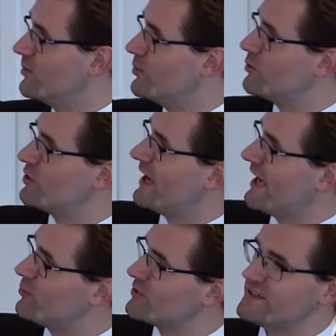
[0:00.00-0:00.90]
pulmonary
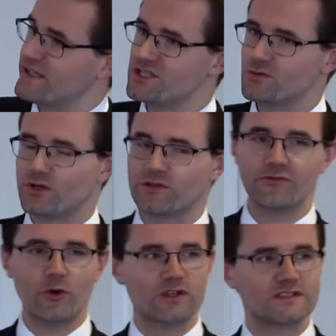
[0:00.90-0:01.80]
hypertension, where the
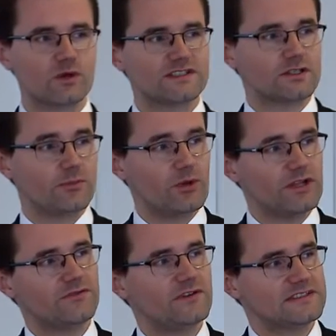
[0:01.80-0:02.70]
focus was on the
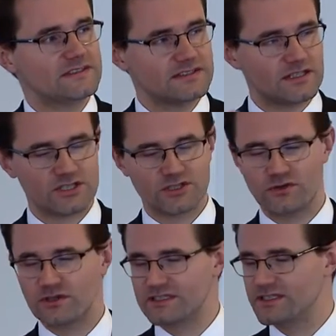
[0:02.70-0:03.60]
blood vessels, and I'll show
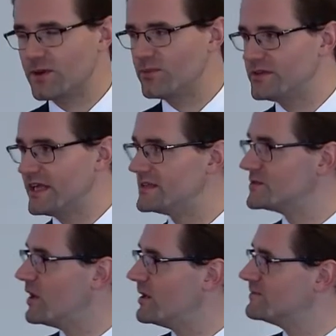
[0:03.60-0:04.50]
you an example of that
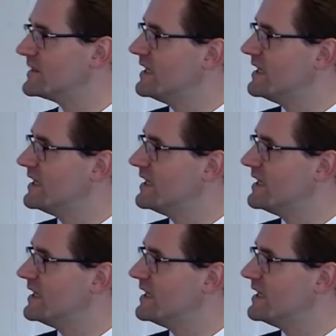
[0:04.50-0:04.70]
as well.